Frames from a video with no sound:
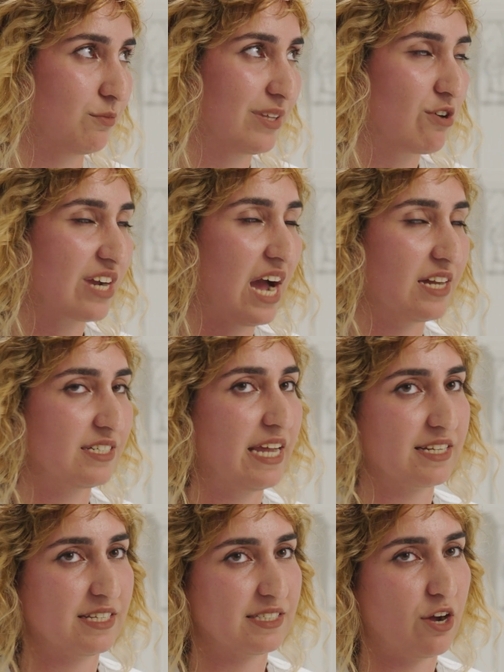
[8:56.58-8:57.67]
Without
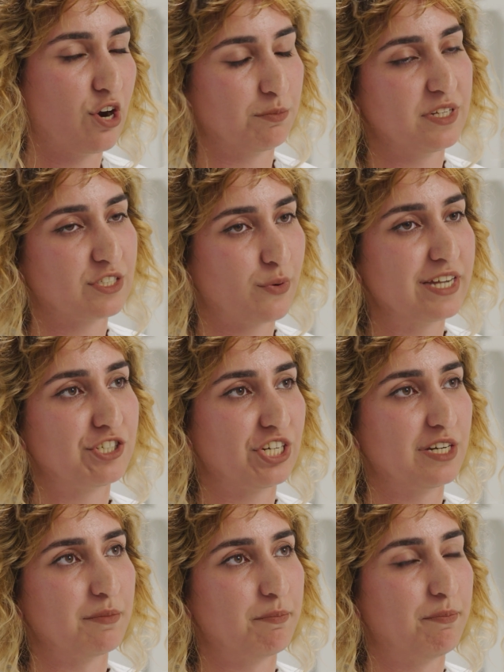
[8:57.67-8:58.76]
context, it's a harmless
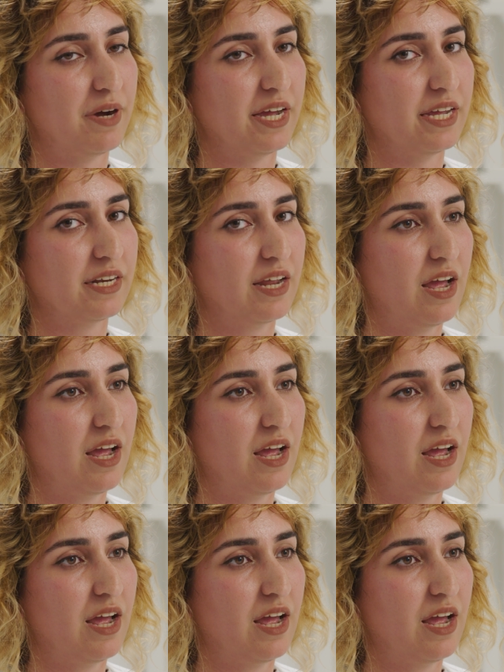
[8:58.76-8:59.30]
question, but